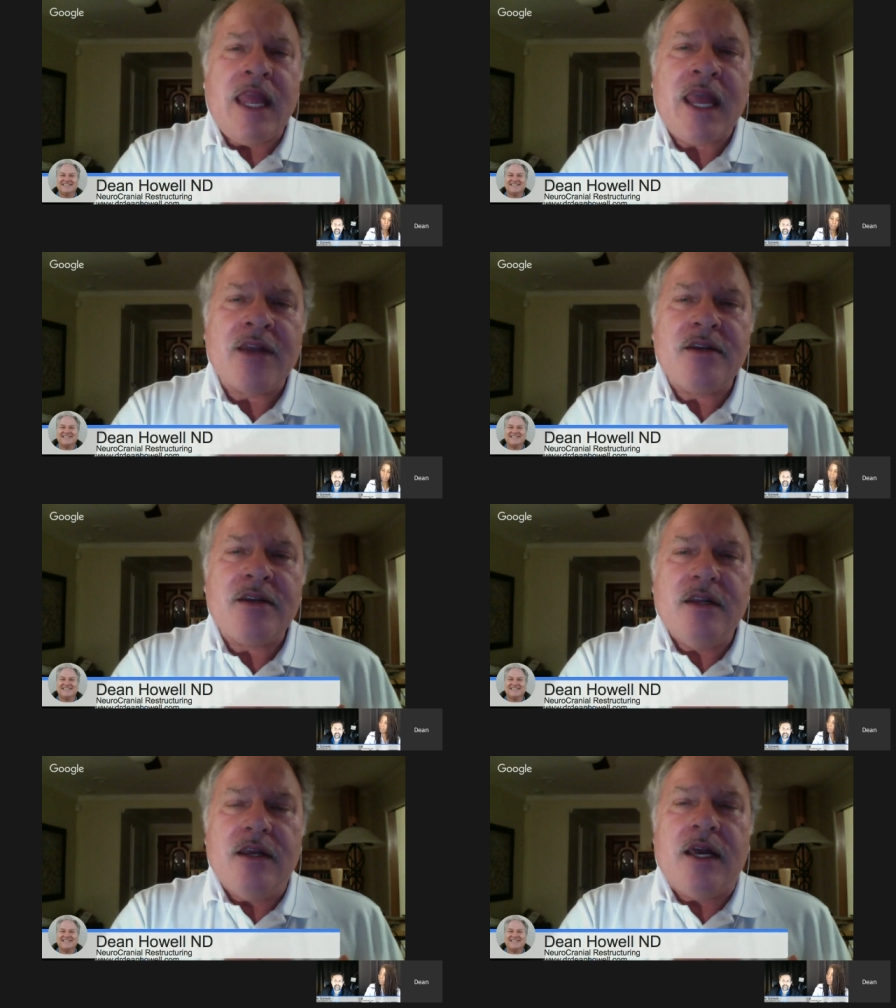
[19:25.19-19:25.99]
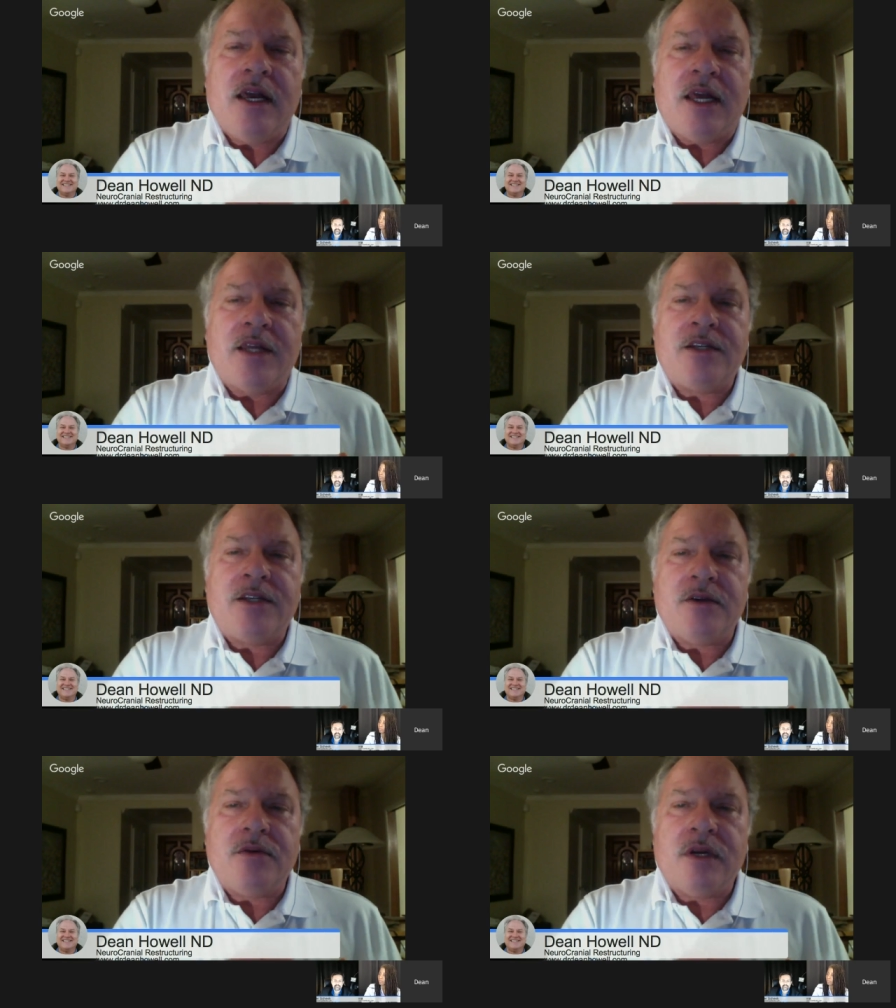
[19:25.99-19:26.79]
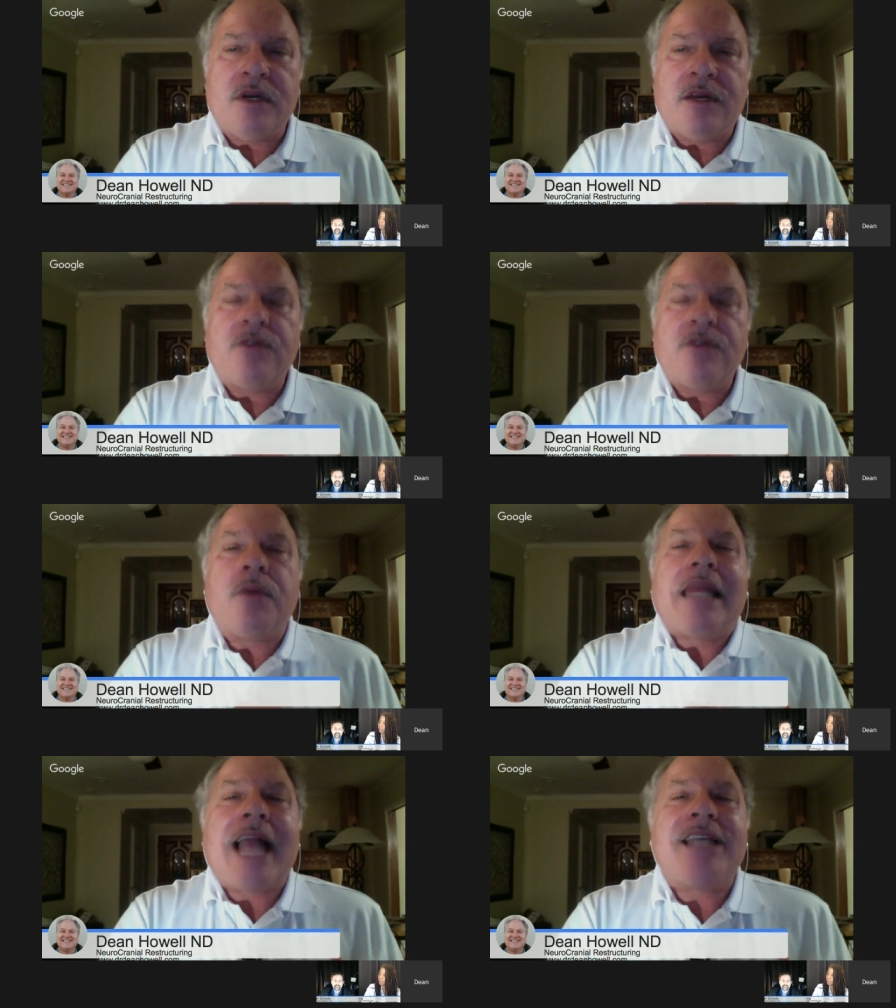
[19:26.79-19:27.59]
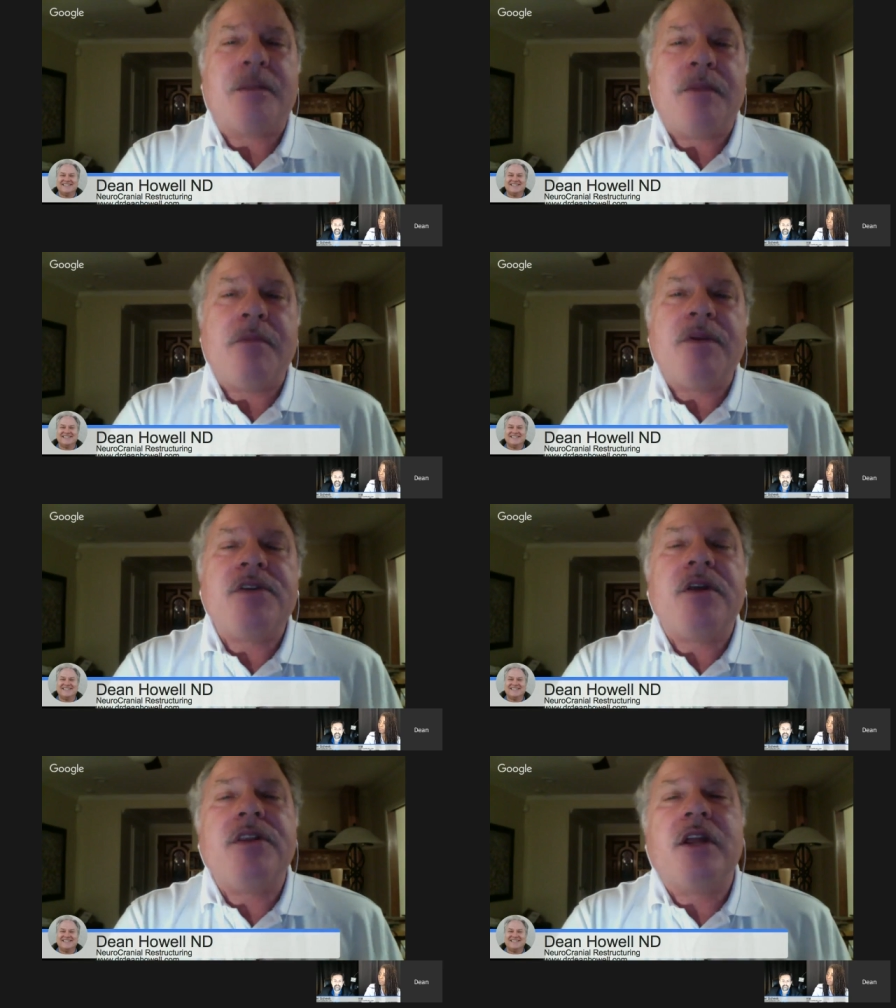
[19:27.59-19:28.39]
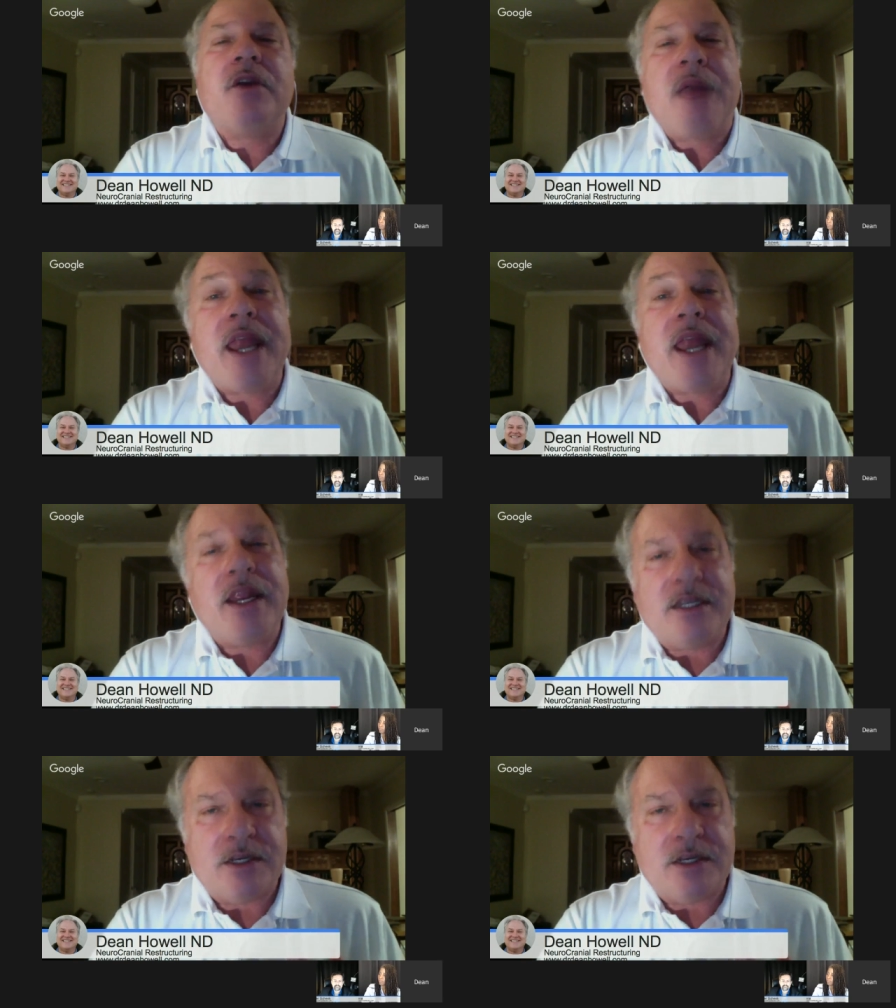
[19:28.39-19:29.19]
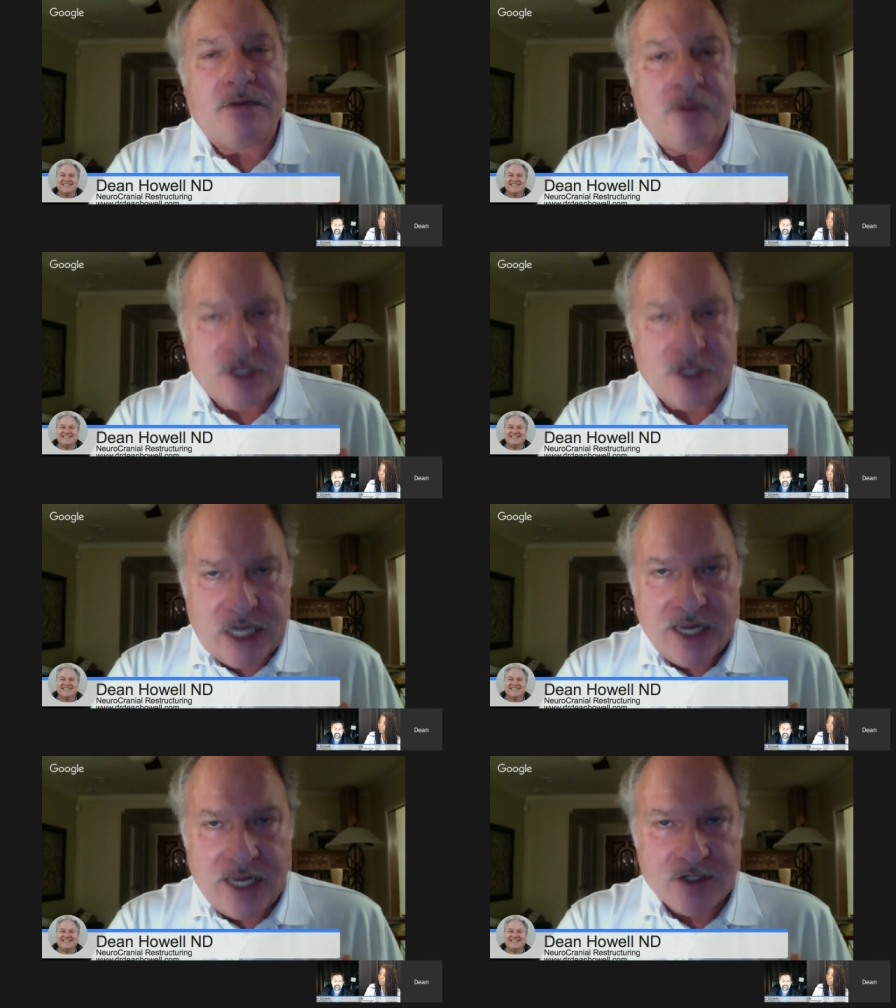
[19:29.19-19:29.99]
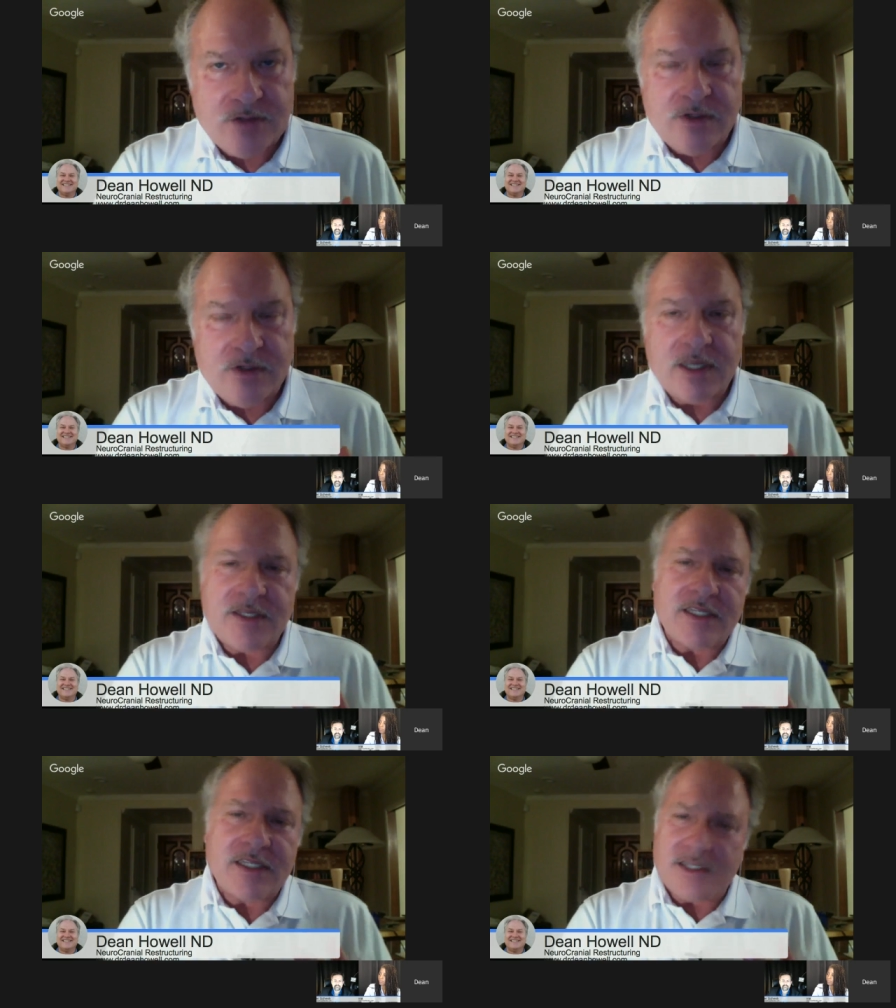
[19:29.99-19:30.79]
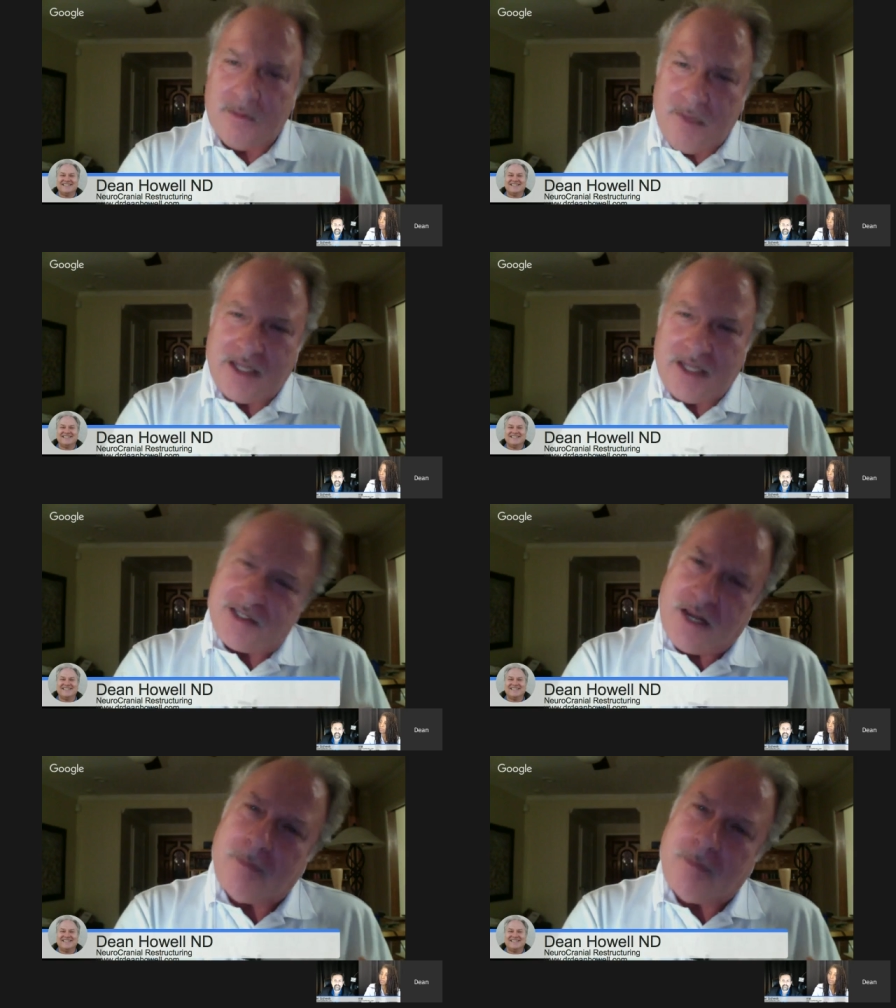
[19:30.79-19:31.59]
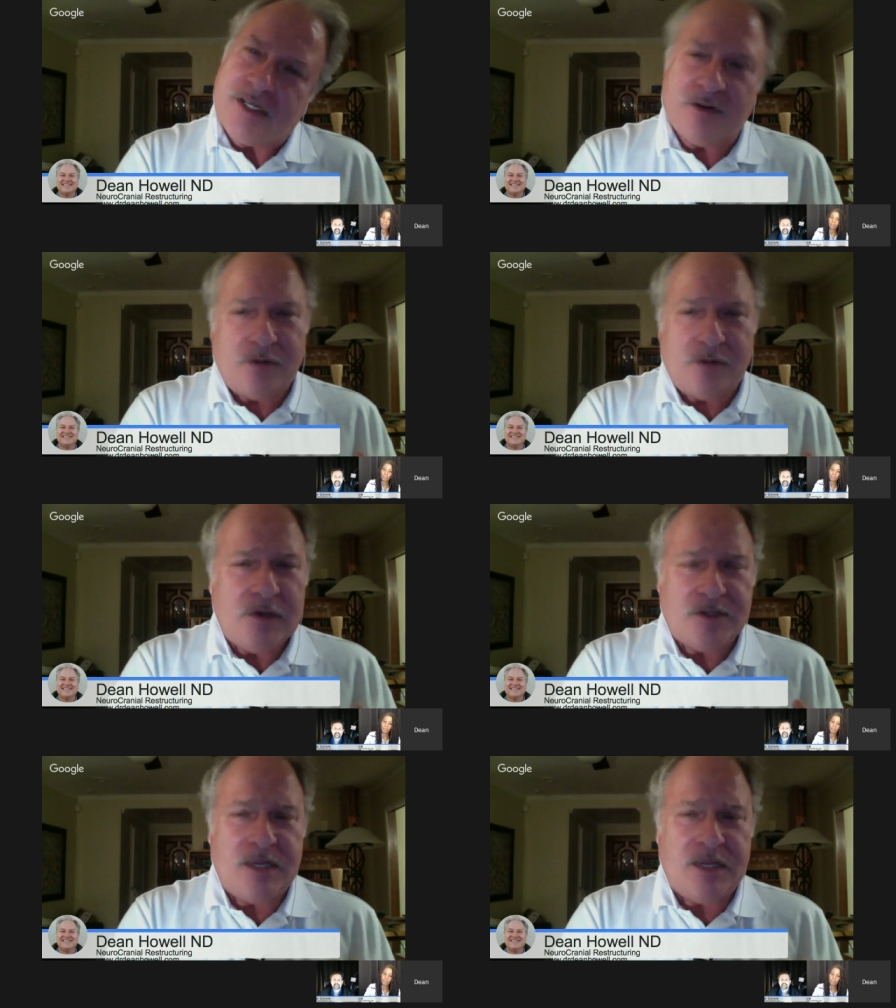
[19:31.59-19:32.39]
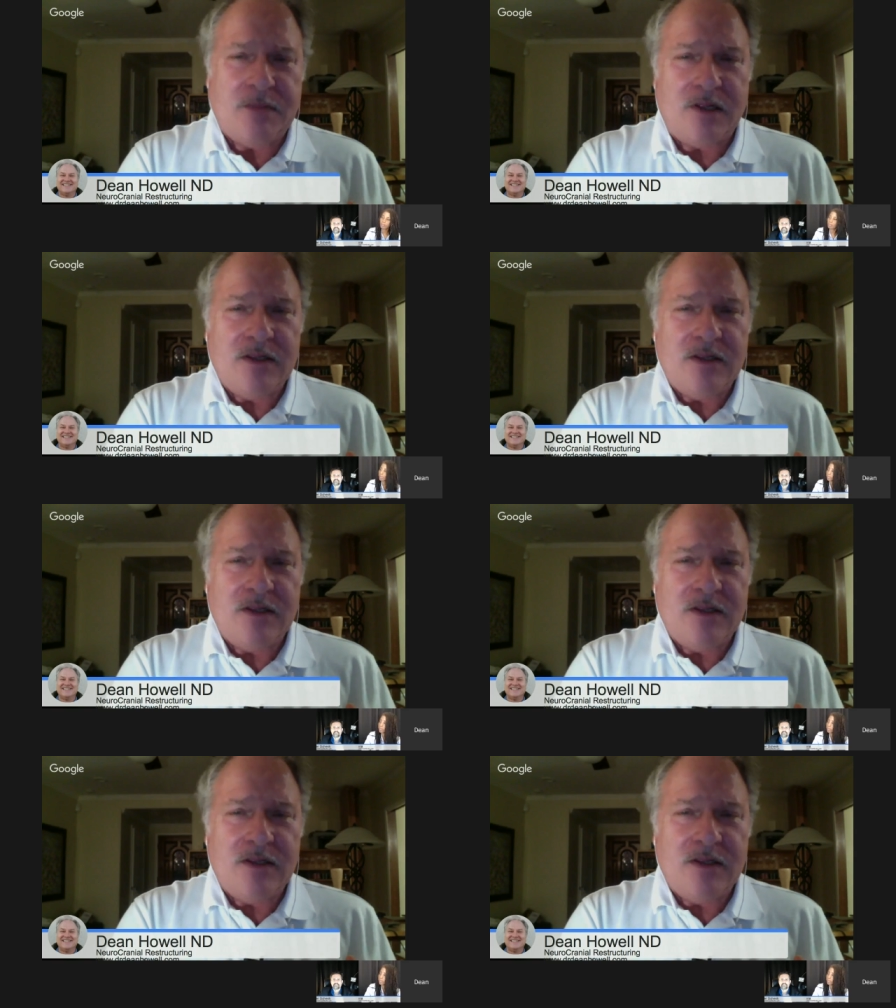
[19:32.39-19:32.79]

and uh, to uh, relax the people so that they're ready to, for change. Because this is the biggest obstacle for most people,